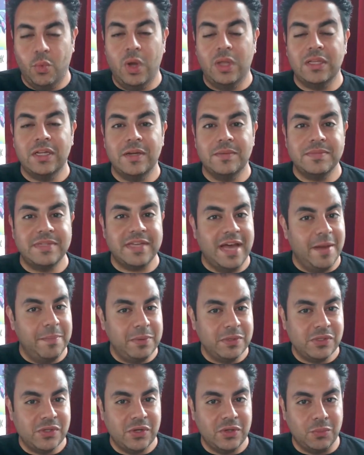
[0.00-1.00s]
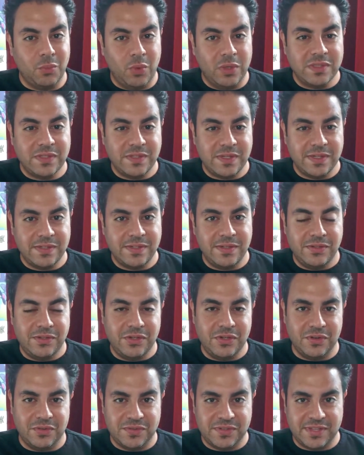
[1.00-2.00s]
Welcome to episode one
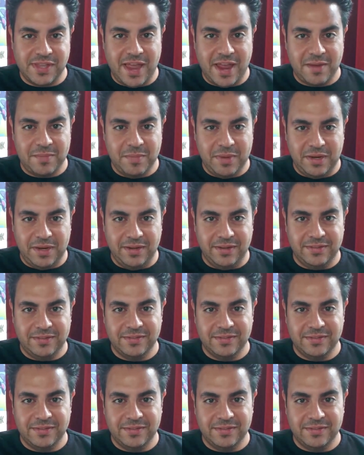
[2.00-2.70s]
sixty-two of Snack Minute.